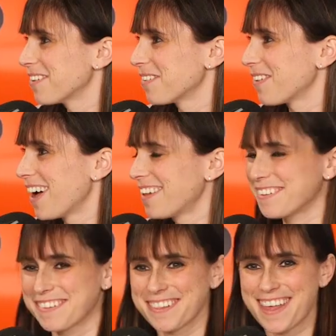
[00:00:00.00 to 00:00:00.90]
There you go.
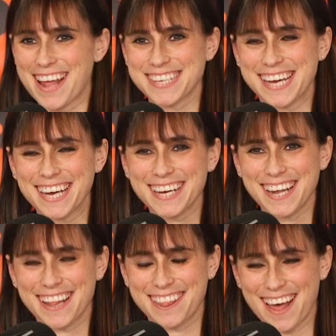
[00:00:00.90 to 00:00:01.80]
Well, that's it.
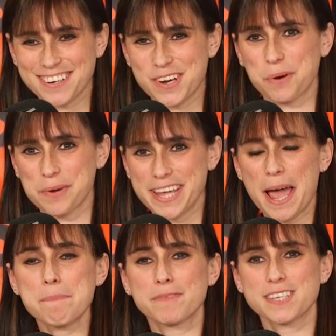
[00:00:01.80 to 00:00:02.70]
That is our
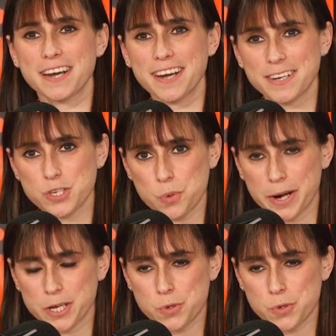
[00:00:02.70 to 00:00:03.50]
recap of Sundance twenty